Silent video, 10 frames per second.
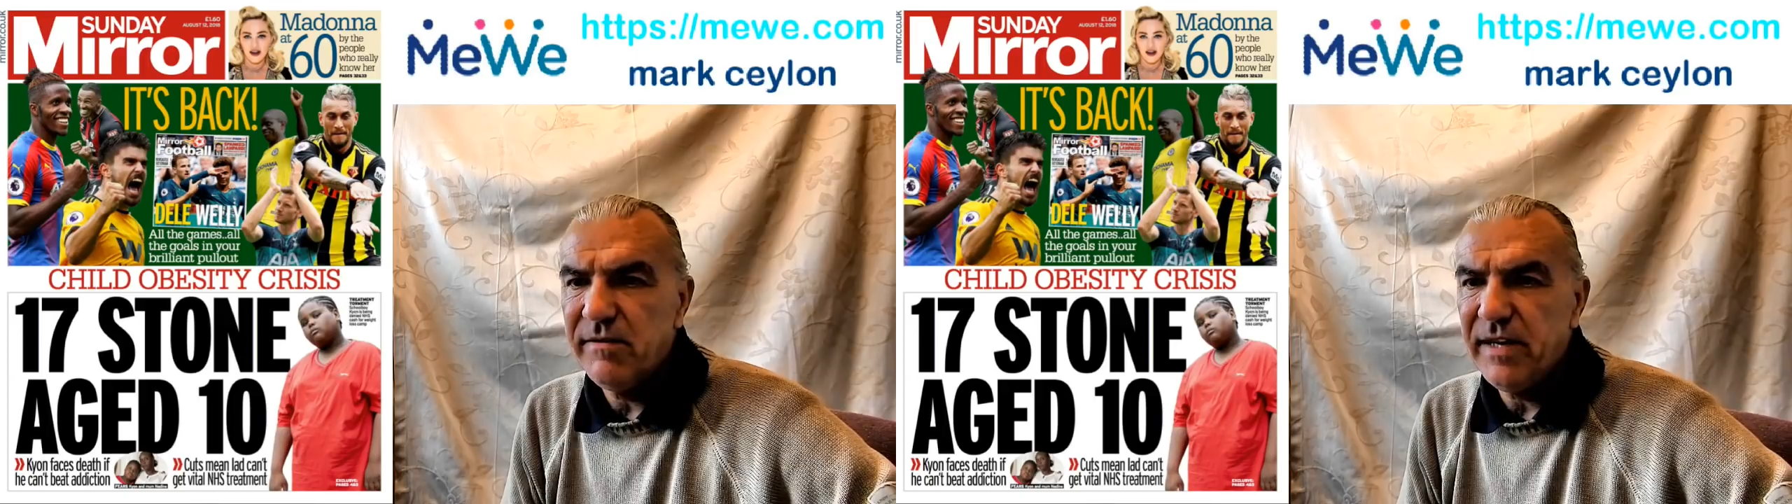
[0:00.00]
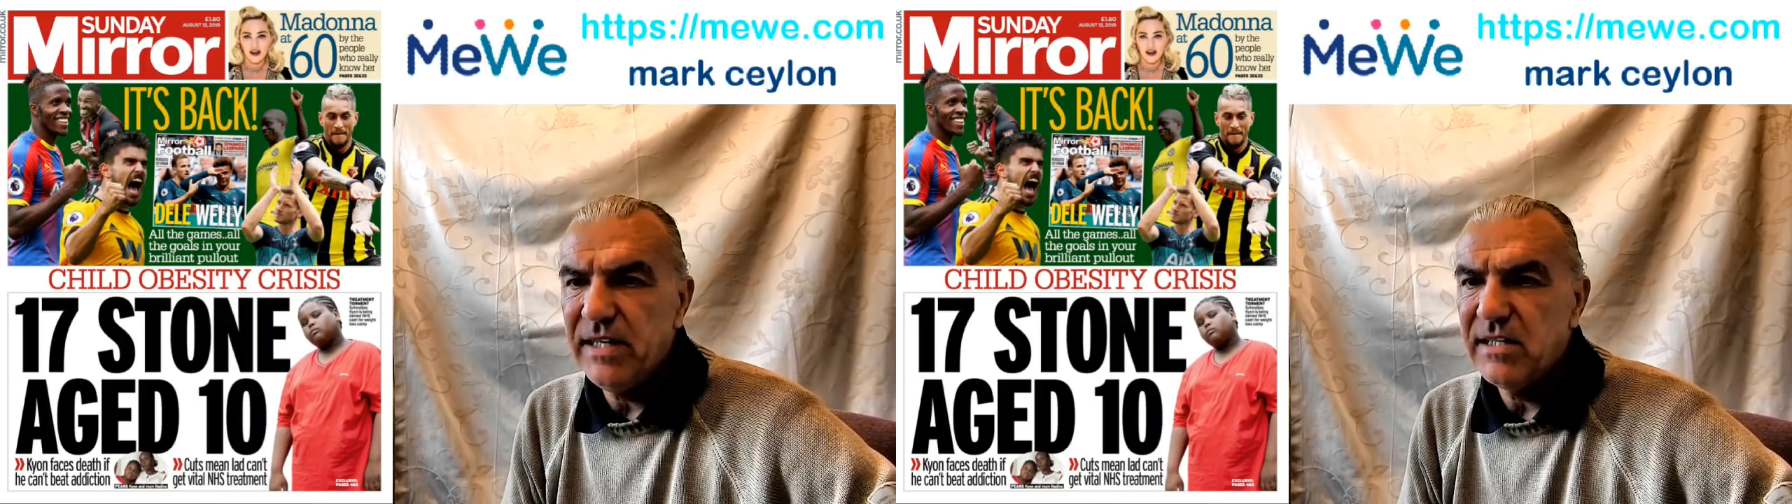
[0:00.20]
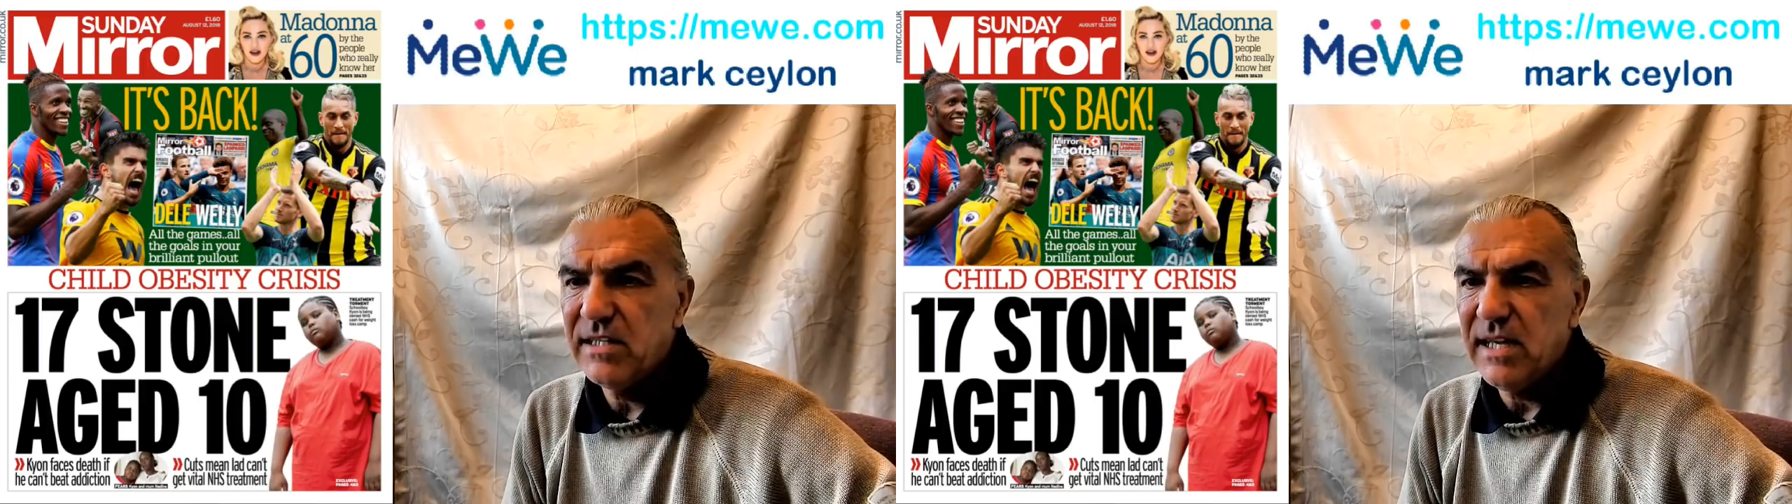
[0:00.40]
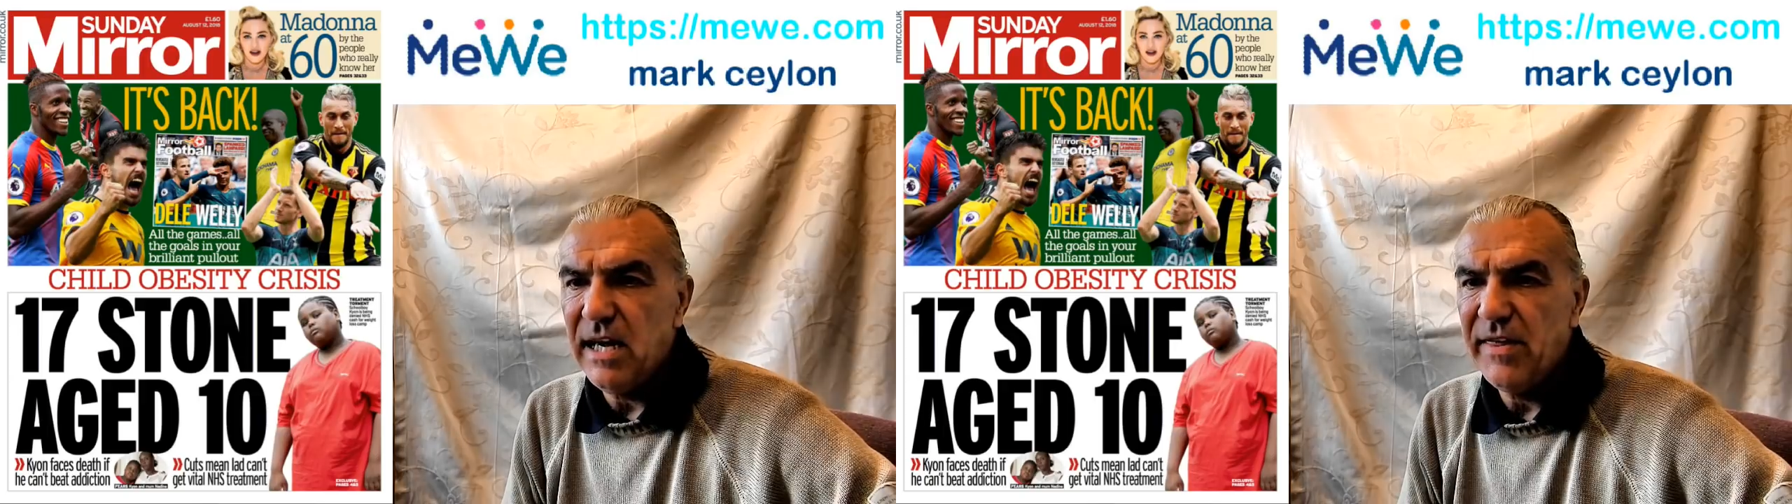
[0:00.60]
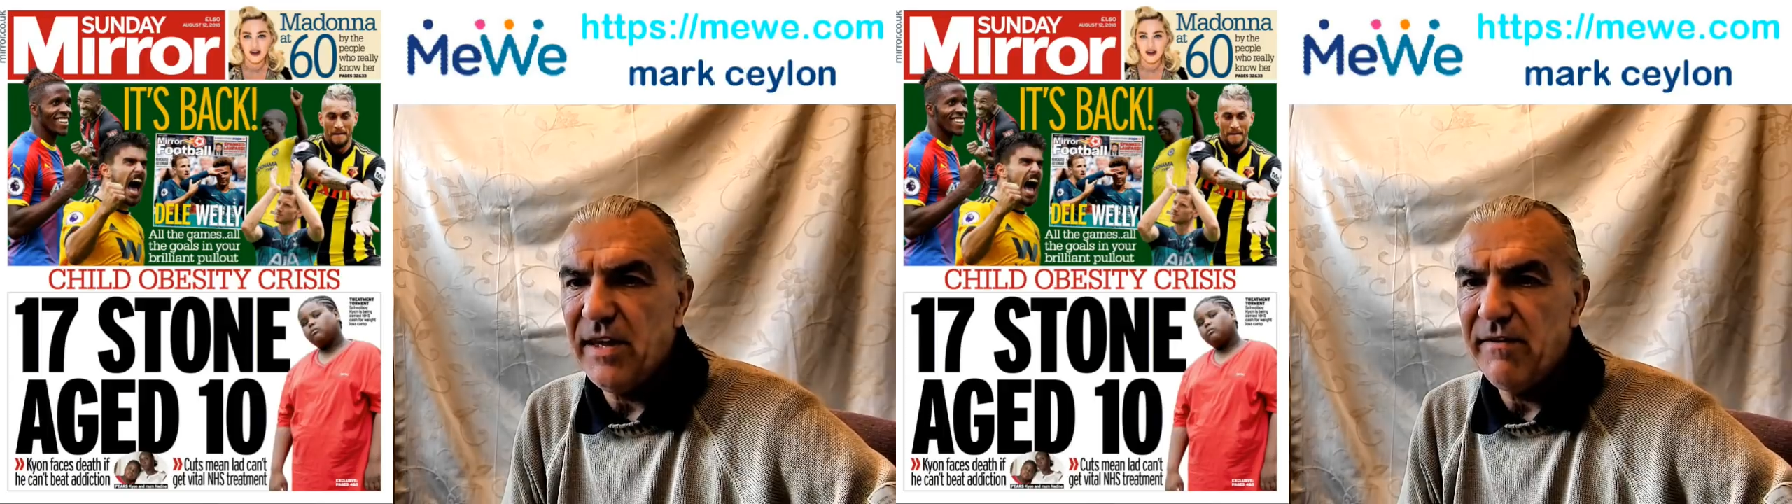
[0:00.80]
faces
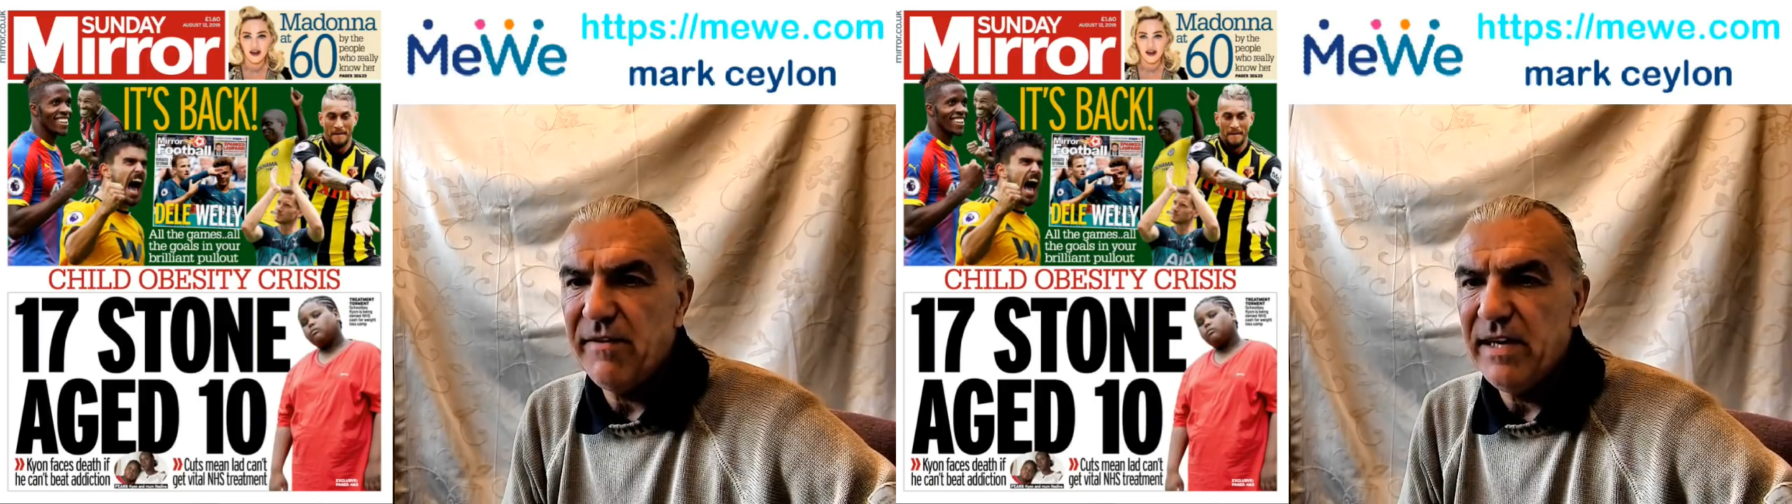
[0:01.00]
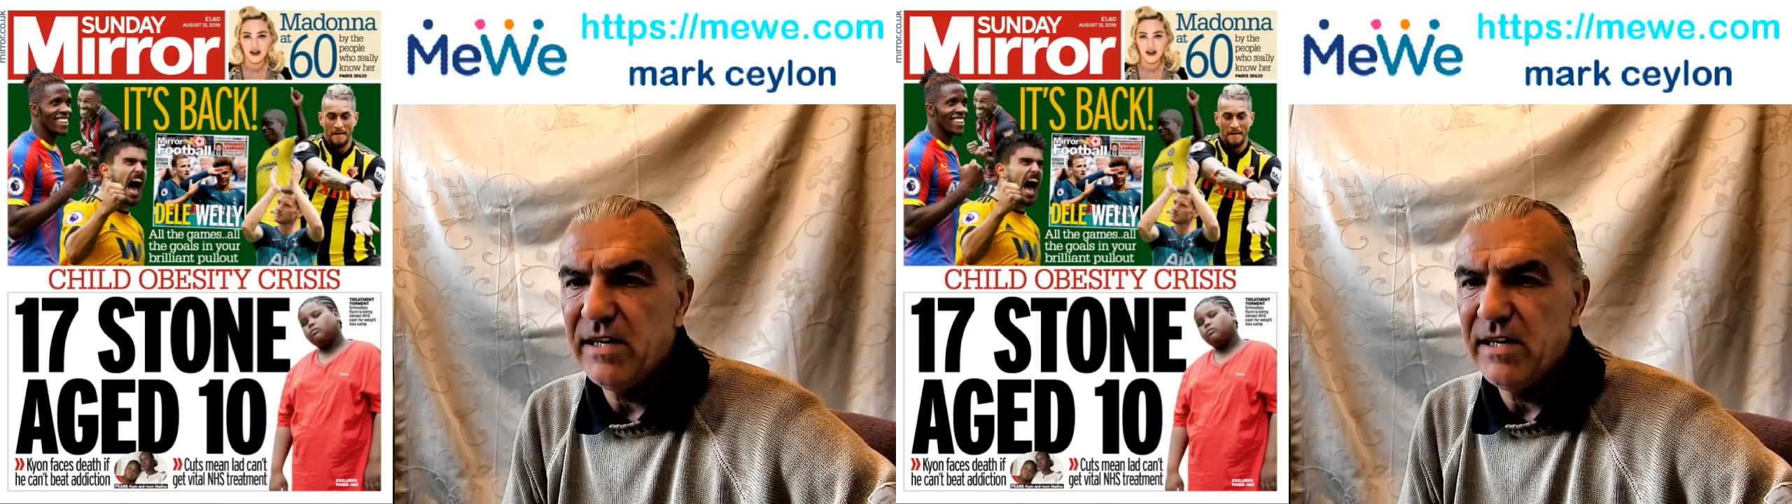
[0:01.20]
death if he